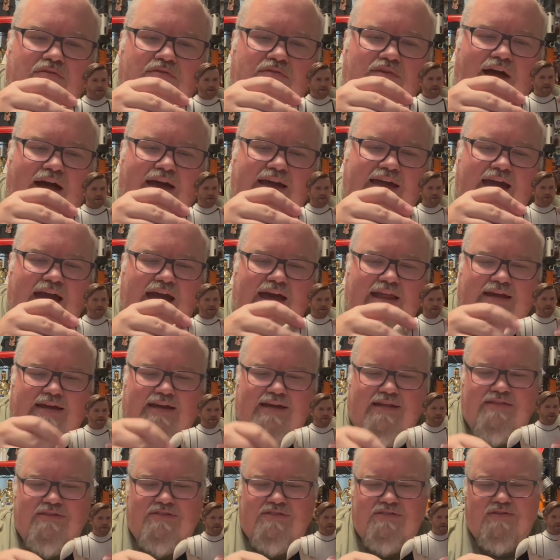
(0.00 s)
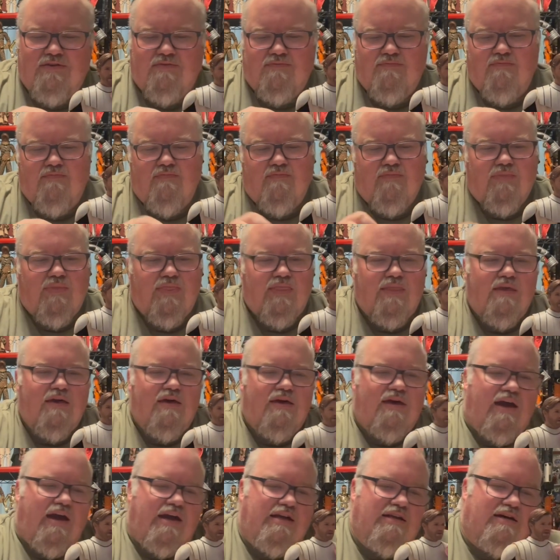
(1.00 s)
like Anakin's.
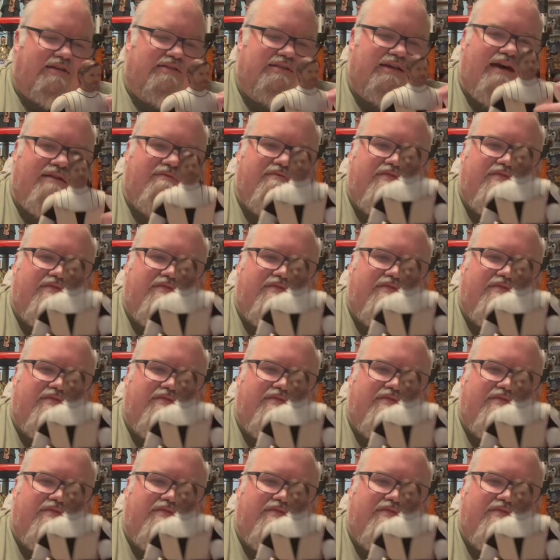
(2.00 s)
He does have